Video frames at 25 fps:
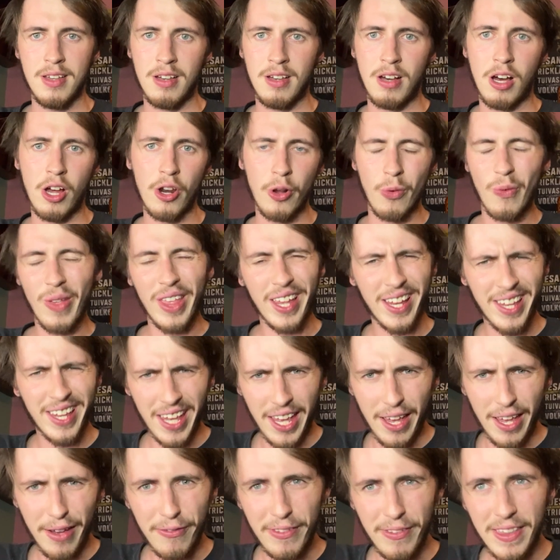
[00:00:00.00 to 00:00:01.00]
I don't really
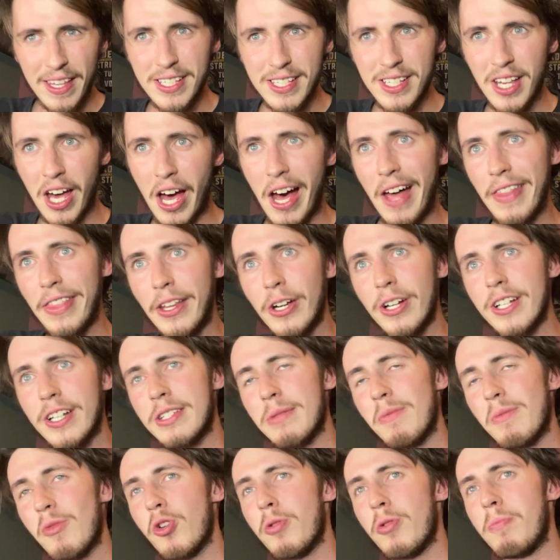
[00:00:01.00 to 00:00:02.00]
care for this card. There is
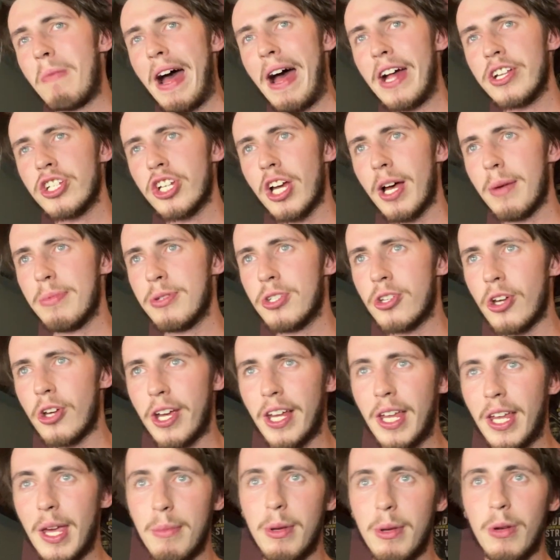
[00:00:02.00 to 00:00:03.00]
some good matchups,
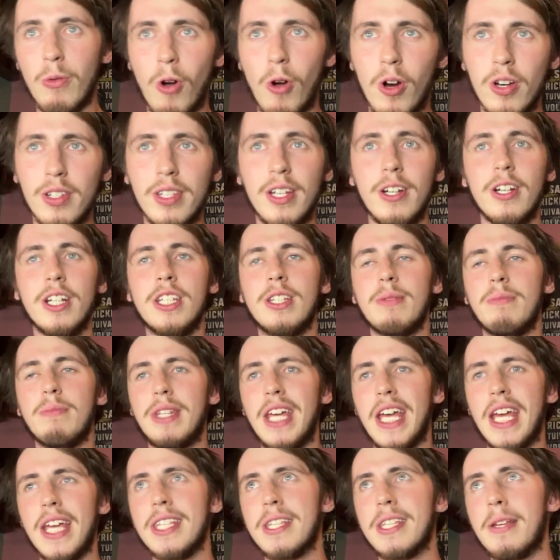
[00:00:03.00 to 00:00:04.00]
don't get me wrong. There is some
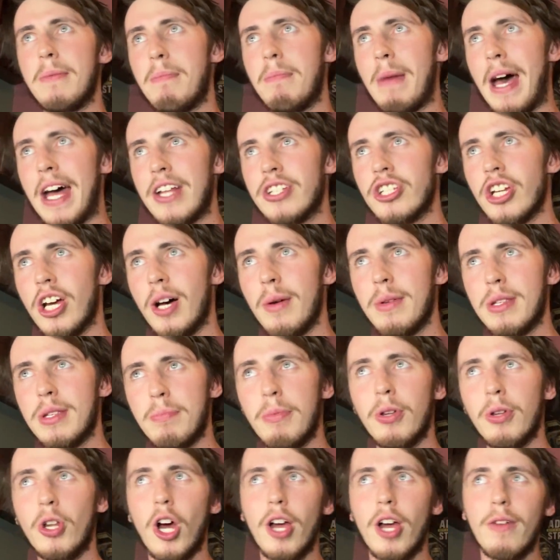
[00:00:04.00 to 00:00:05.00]
decent matchups,
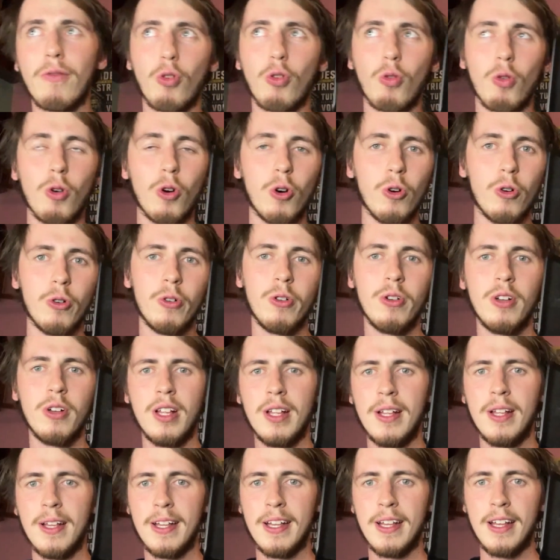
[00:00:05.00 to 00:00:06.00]
but overall,
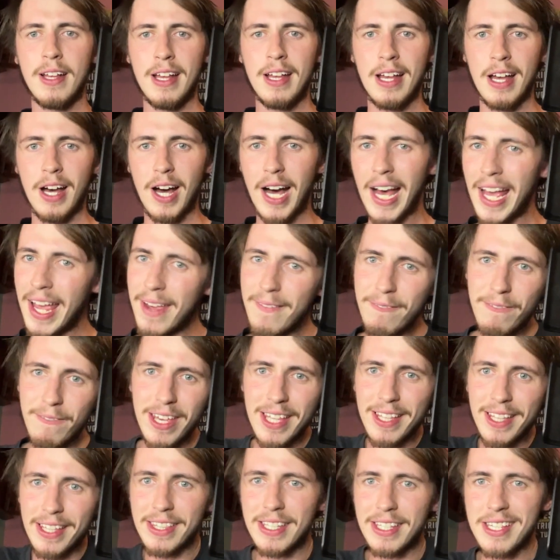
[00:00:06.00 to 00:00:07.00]
I ain't
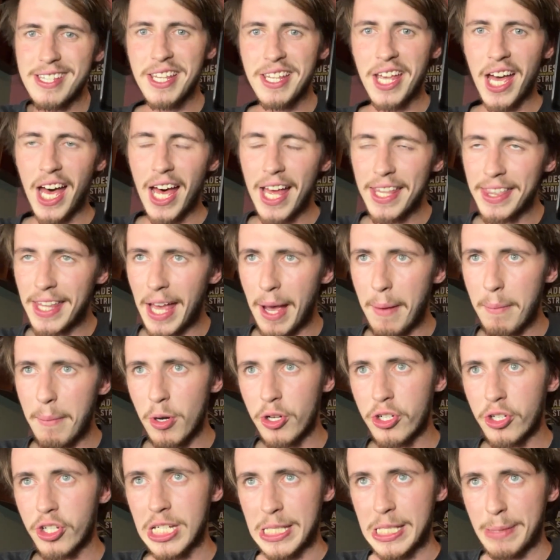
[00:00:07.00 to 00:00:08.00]
feeling this card that
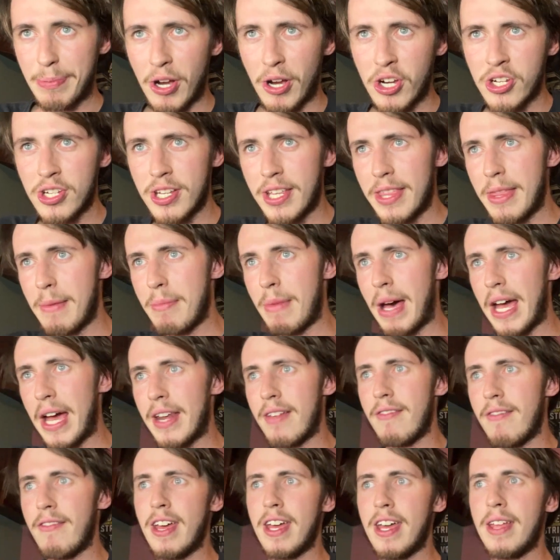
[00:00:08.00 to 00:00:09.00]
much, especially the main
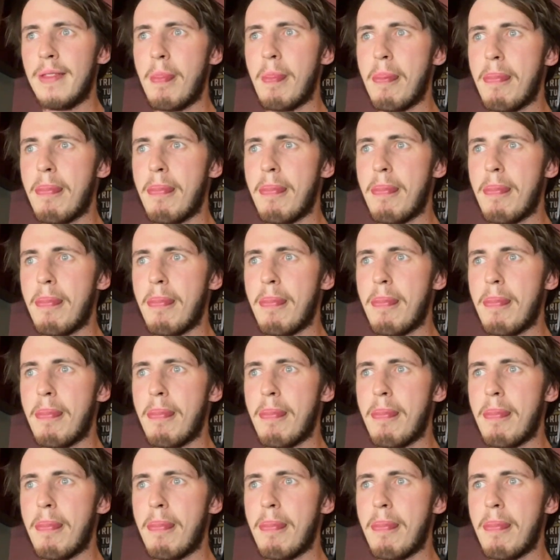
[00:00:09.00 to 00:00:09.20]
event.